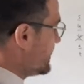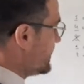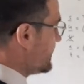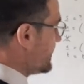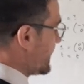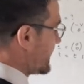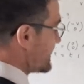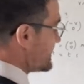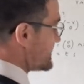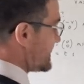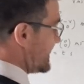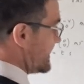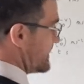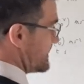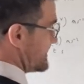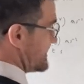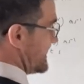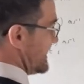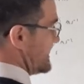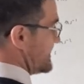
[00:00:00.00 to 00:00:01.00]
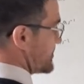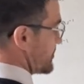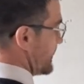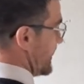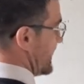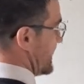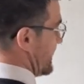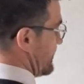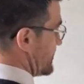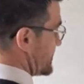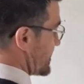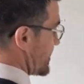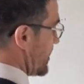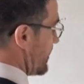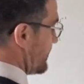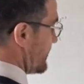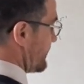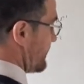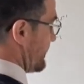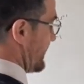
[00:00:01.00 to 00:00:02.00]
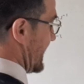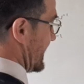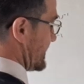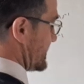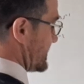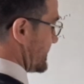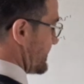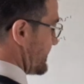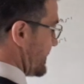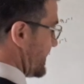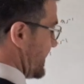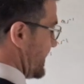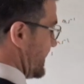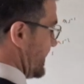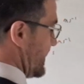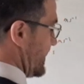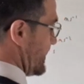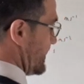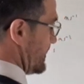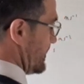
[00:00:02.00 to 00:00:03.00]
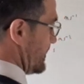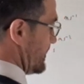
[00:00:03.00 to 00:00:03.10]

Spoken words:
I can take t squared out as a common factor there.